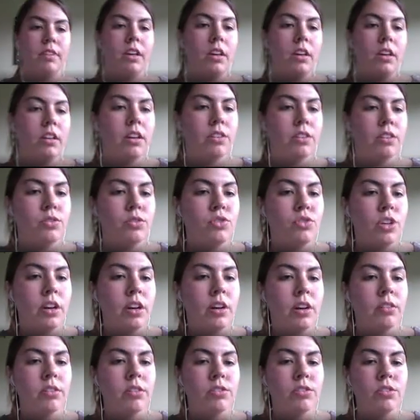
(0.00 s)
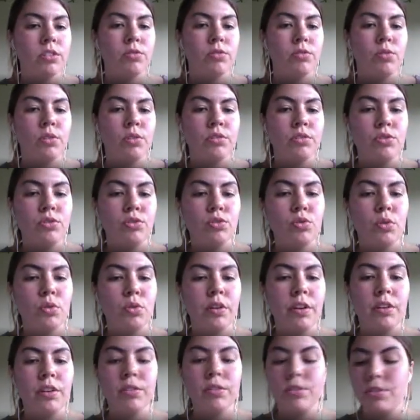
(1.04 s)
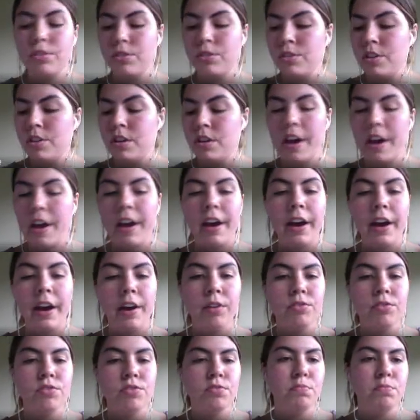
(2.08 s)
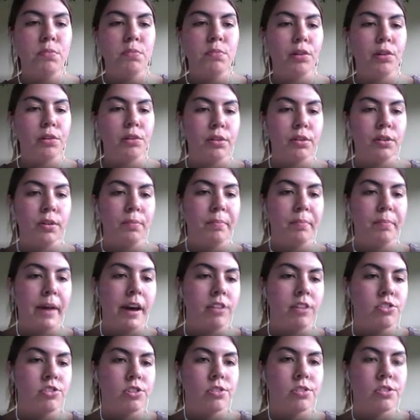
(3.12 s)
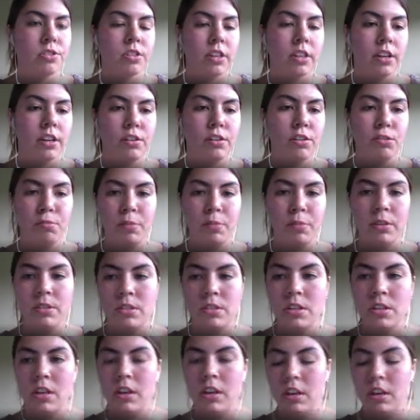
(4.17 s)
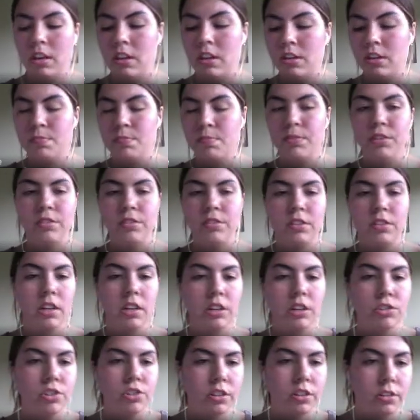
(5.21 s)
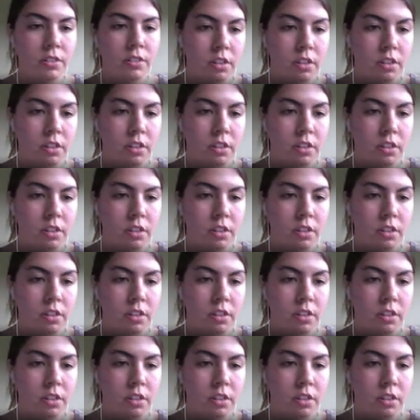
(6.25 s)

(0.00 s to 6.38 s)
Yeah, so check out this tutorial to see how to build badges like you've been seeing in this presentation.